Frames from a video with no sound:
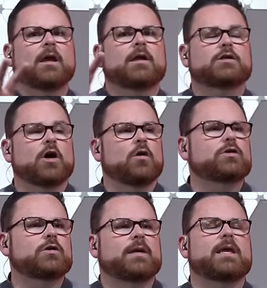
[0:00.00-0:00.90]
Don't
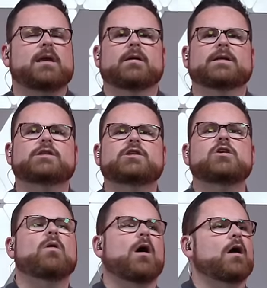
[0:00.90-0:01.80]
do it here, it's
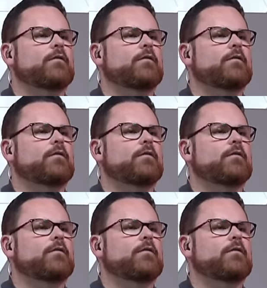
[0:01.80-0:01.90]
too hard